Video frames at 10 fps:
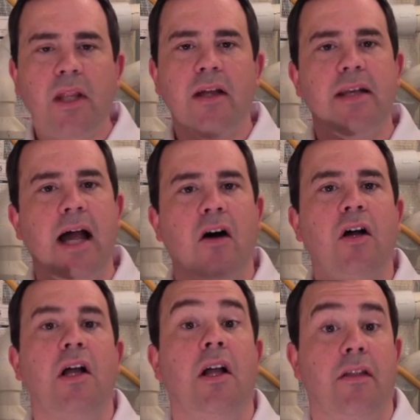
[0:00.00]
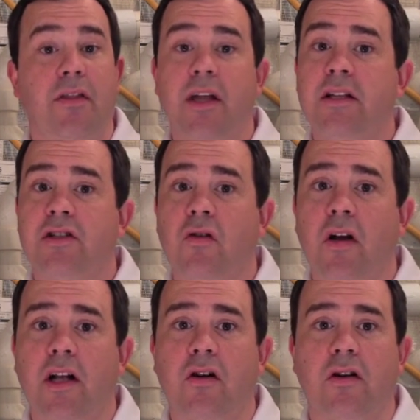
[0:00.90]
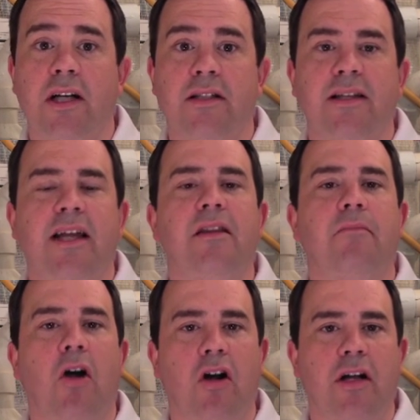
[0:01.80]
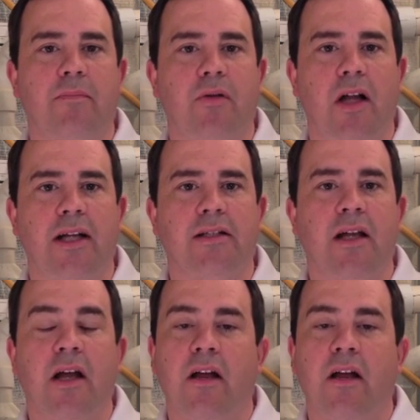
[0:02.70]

Now, the thing that's critical is in the marketplace